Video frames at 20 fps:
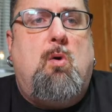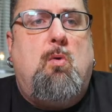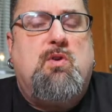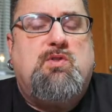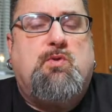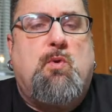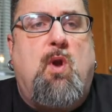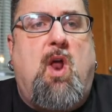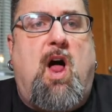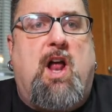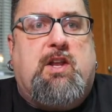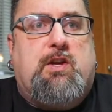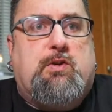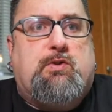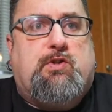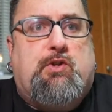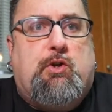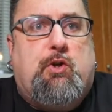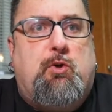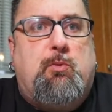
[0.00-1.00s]
What's going on
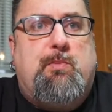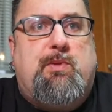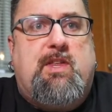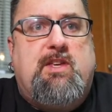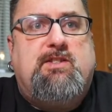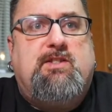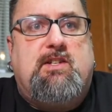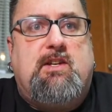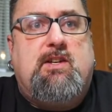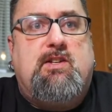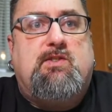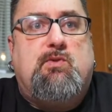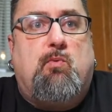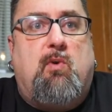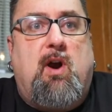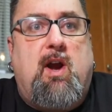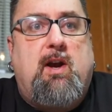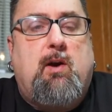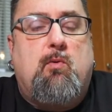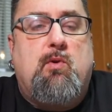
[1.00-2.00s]
YouTube? This is
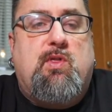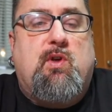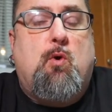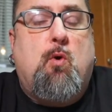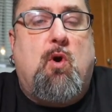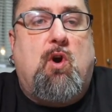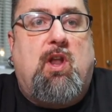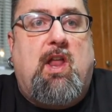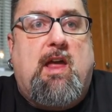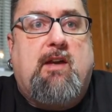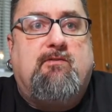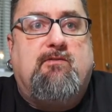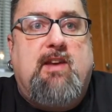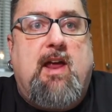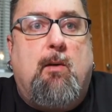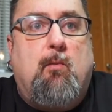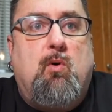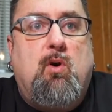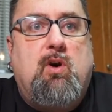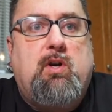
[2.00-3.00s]
Rick with the Corn Life
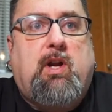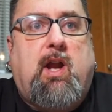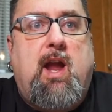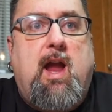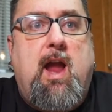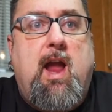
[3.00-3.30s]
Network